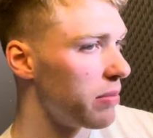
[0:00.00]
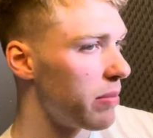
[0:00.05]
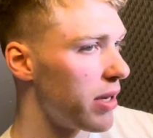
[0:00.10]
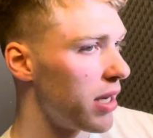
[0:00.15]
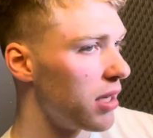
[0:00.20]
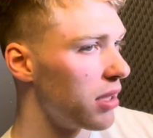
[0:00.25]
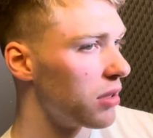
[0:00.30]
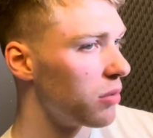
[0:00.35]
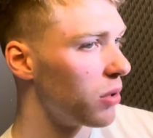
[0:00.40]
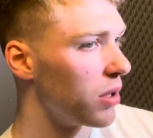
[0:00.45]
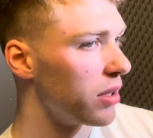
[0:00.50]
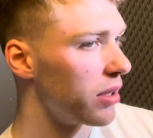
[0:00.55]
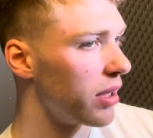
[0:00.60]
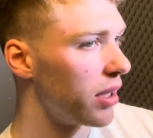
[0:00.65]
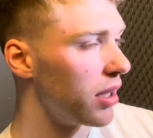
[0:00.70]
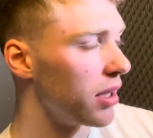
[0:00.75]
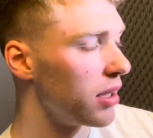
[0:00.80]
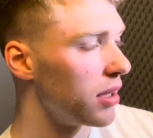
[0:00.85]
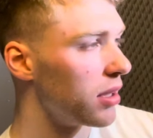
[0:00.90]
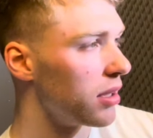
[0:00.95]
minutes weren't
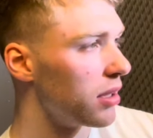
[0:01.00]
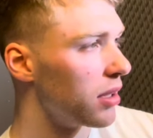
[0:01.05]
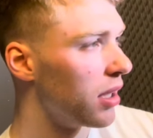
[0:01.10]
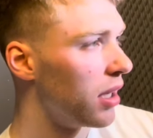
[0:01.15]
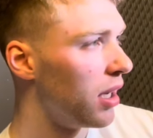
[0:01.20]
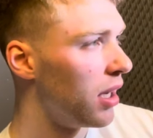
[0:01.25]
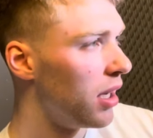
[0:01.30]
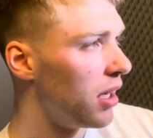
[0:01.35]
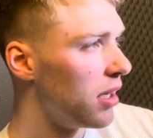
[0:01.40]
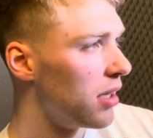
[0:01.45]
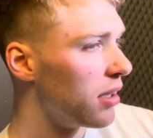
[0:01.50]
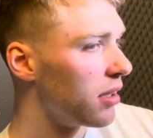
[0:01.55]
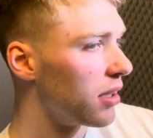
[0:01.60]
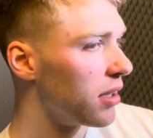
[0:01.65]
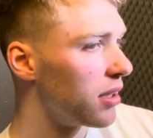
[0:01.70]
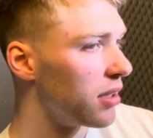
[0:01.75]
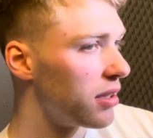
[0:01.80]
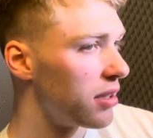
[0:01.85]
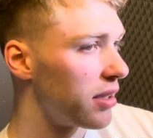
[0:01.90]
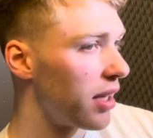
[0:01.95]
there, he
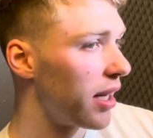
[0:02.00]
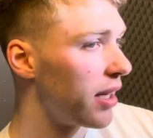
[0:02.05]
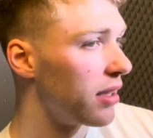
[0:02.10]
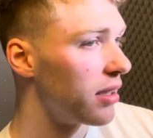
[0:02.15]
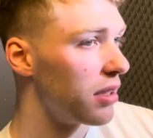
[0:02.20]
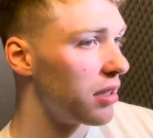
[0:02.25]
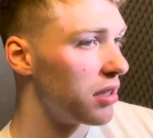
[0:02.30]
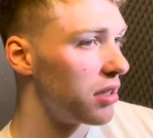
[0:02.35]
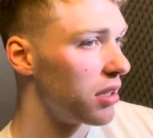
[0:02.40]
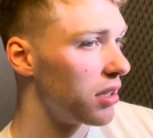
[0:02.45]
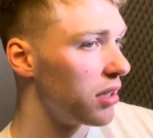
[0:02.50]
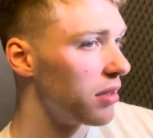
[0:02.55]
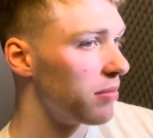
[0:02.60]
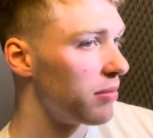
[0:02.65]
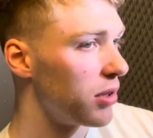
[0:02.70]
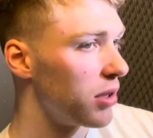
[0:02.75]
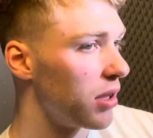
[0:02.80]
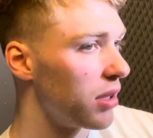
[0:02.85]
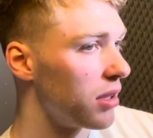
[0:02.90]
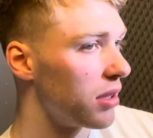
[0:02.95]
stayed in the
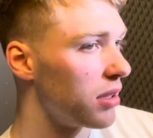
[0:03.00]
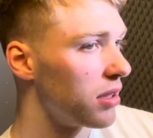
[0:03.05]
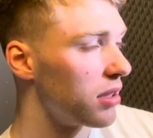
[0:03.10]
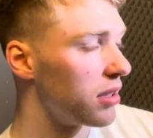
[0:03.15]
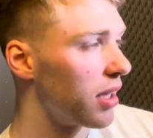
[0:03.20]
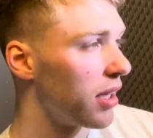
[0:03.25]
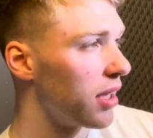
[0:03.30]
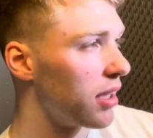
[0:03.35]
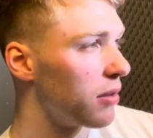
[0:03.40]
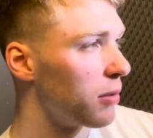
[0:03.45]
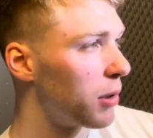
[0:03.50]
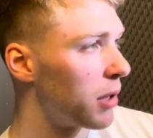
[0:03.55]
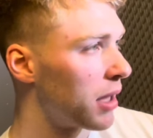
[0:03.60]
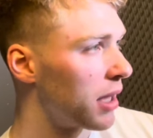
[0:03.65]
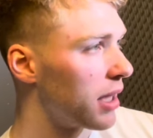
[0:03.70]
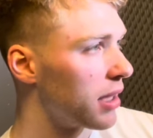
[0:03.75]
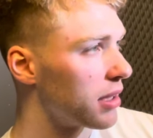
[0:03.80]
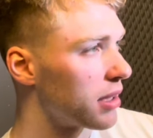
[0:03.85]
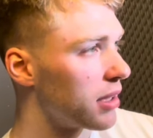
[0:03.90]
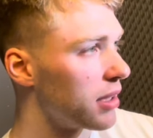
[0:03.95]
gym, you know, he stayed
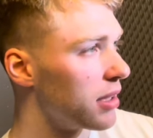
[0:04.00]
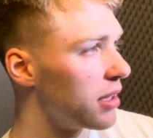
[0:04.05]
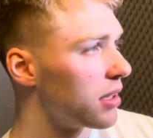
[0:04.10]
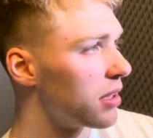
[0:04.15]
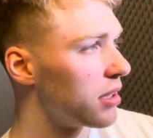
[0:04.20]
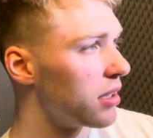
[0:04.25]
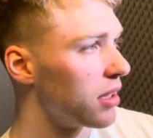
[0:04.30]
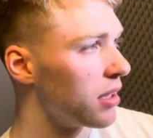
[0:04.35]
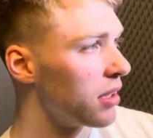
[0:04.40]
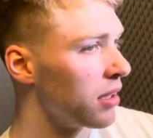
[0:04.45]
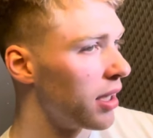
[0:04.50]
working on his conditioning.